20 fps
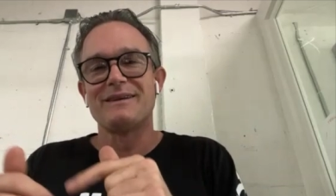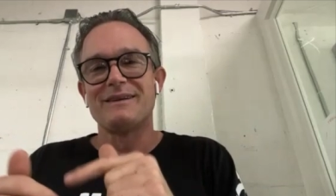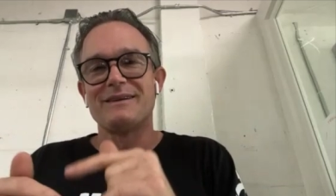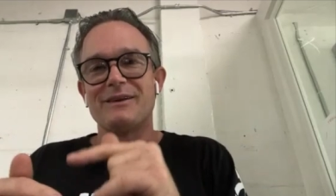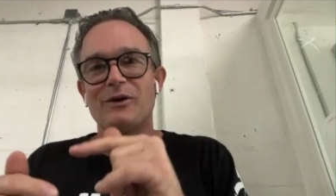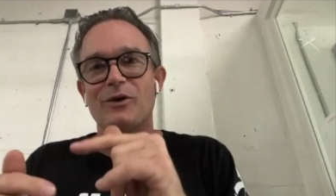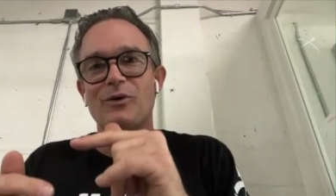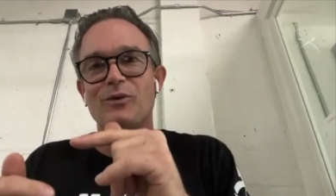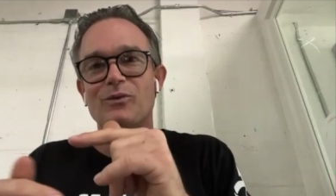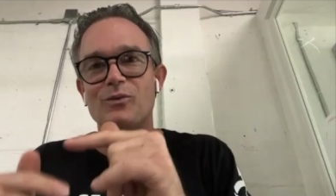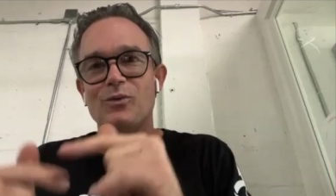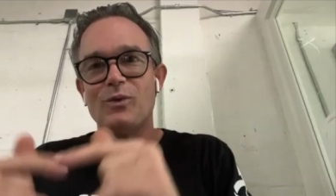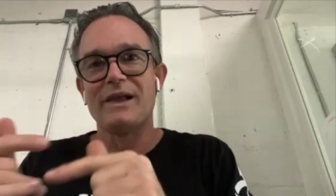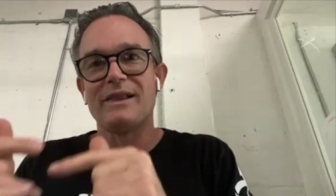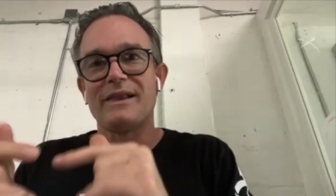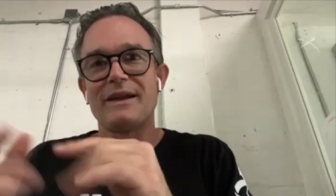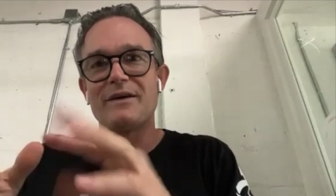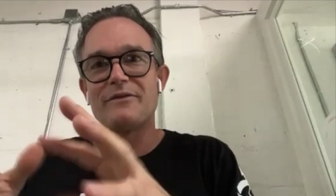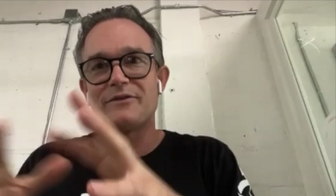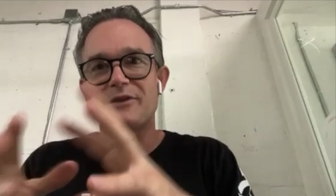you know, well
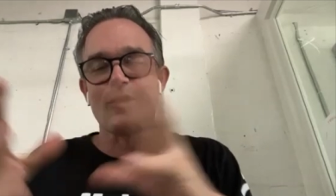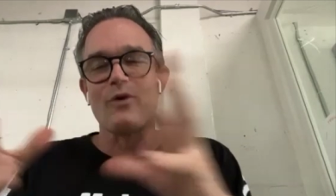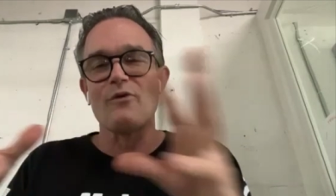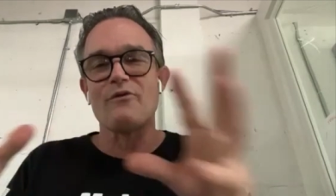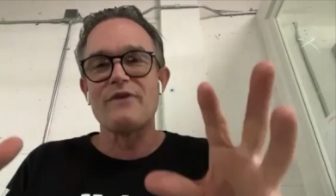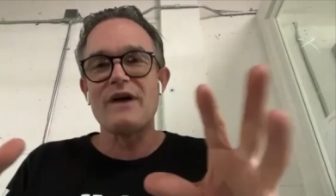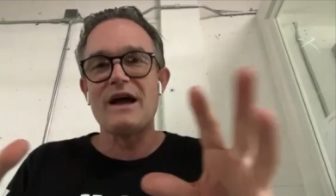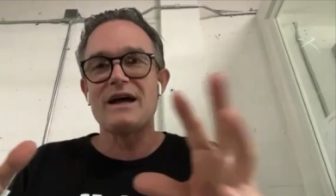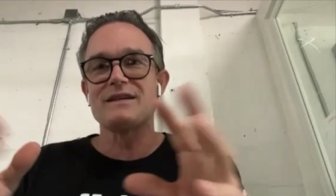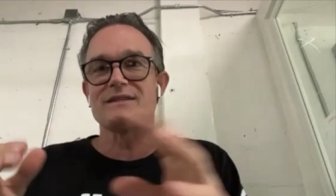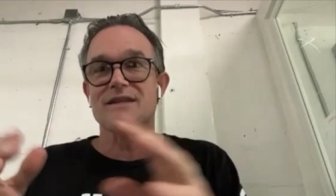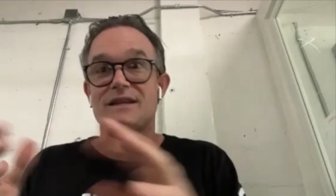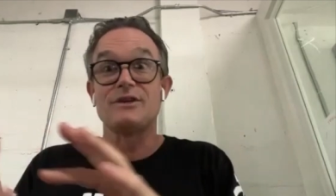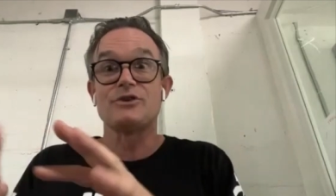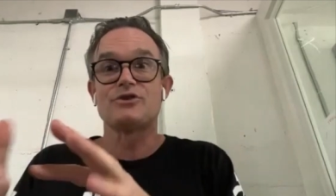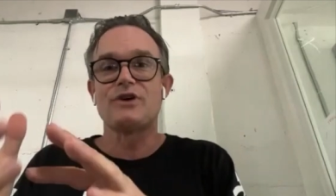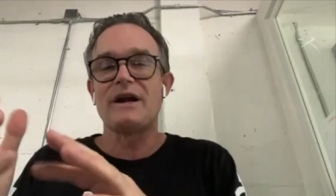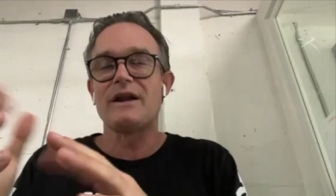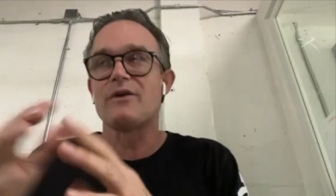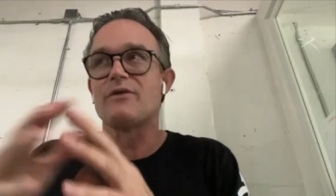enough to go fast and you
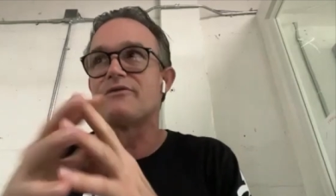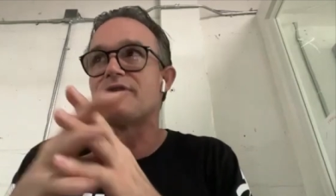try to go